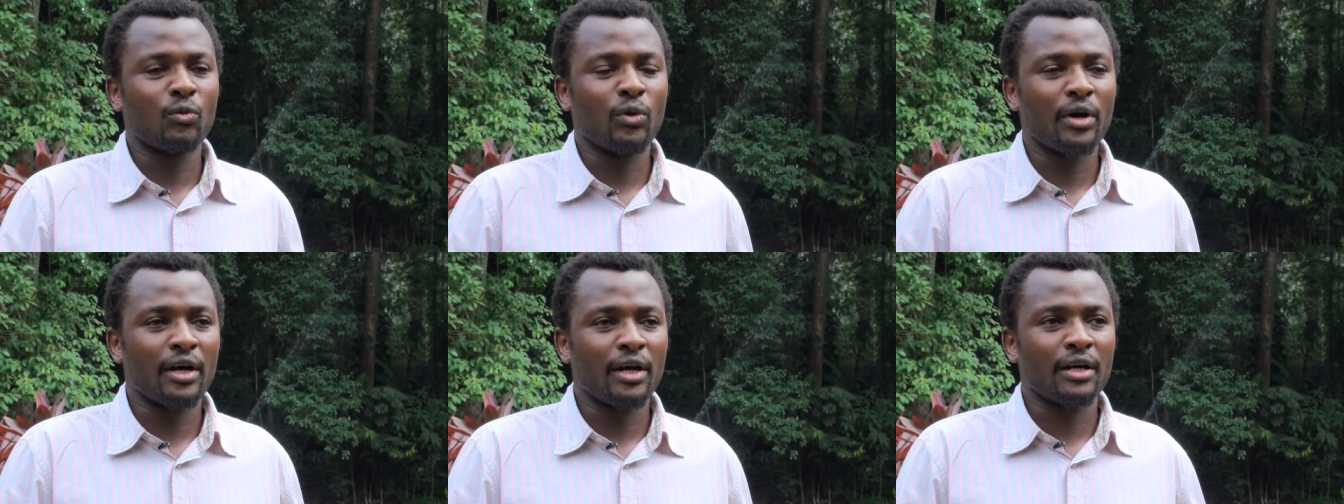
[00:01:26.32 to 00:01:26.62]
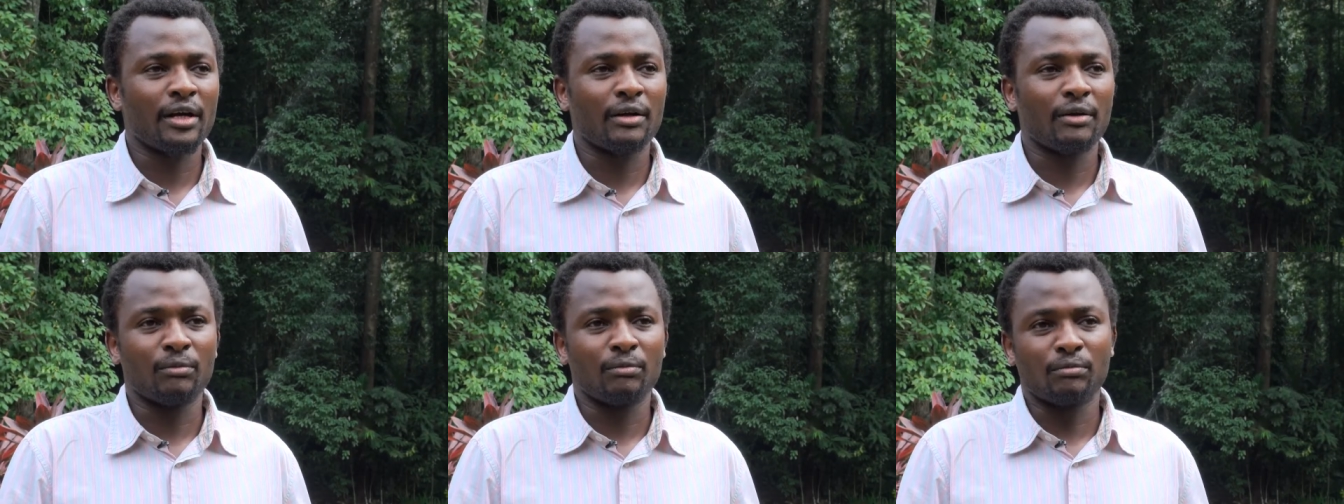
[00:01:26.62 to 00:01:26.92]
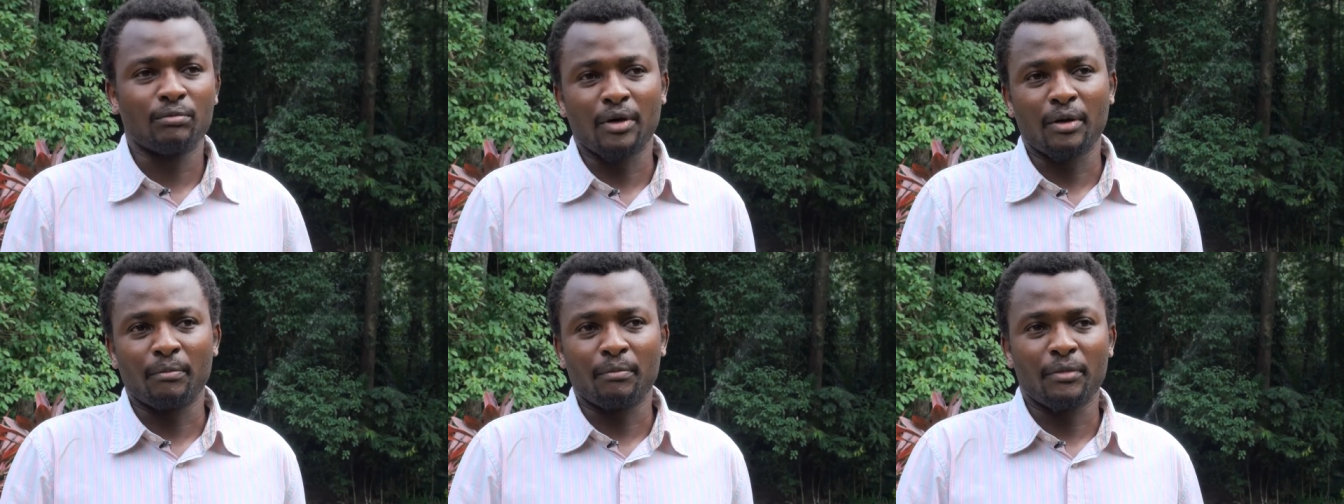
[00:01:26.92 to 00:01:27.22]
where
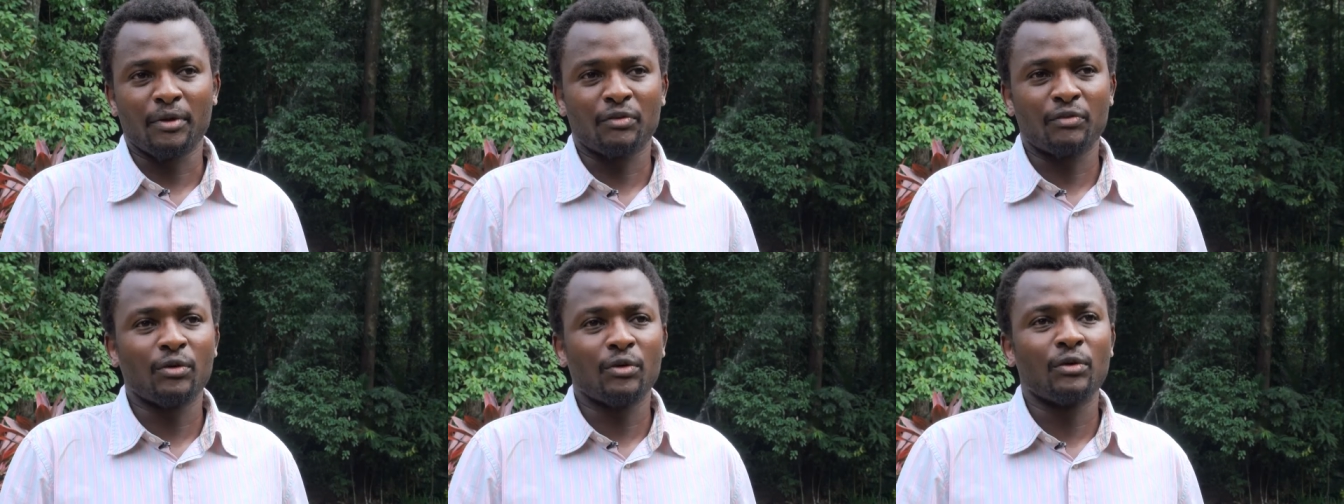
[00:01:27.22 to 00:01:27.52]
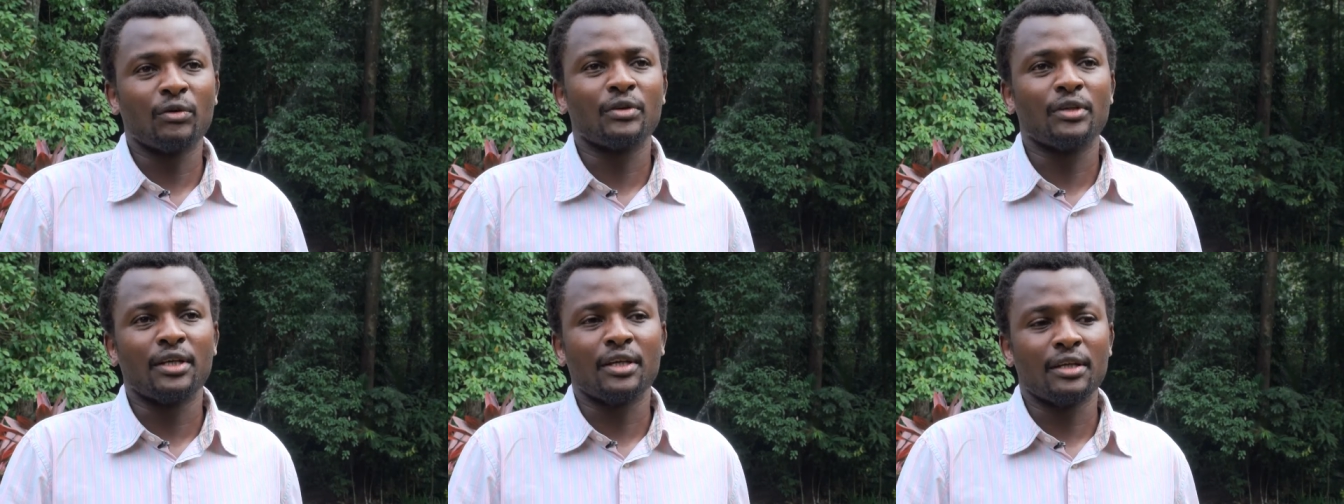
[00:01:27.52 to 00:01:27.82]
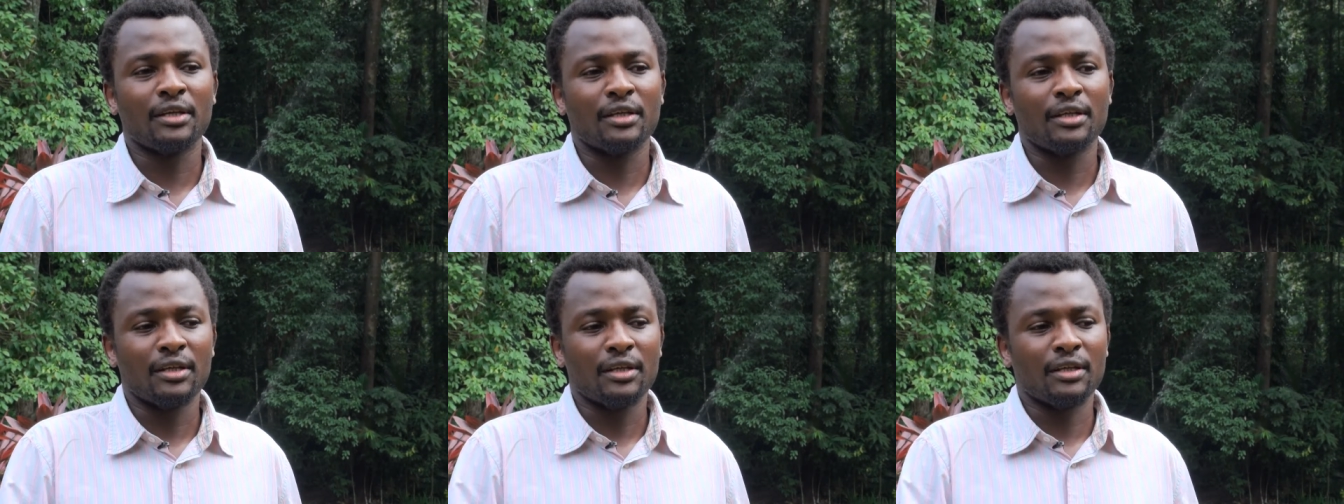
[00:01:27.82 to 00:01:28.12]
before
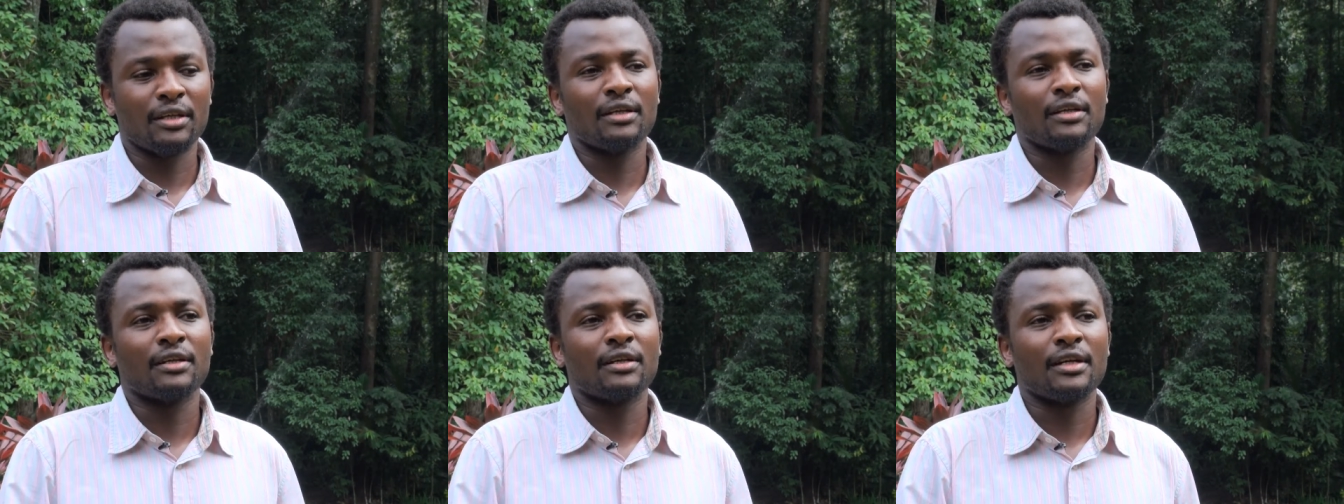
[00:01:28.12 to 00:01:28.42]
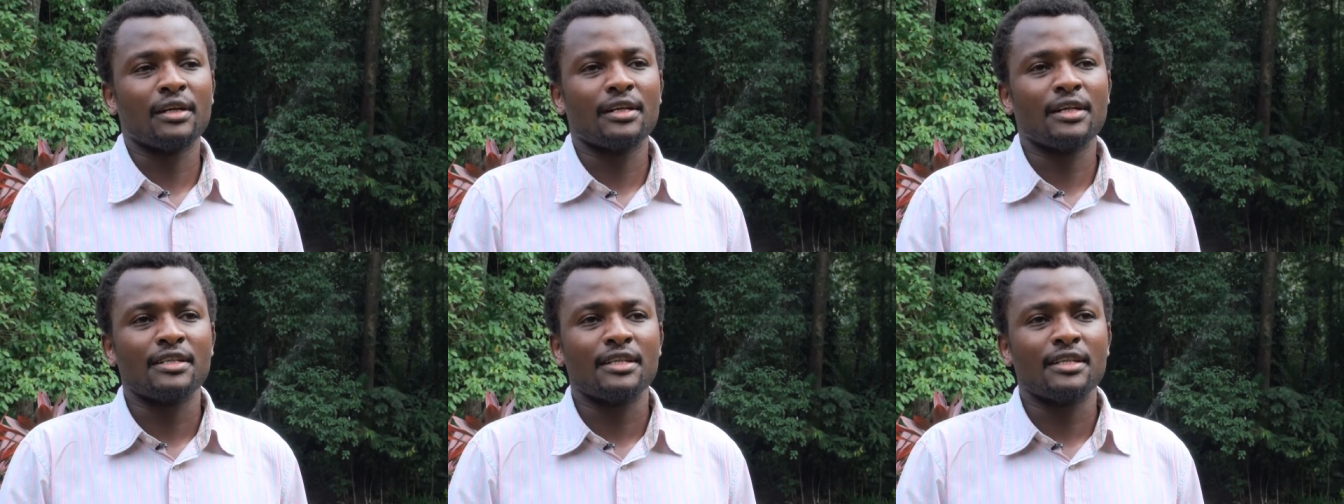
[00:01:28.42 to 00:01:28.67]
the REDD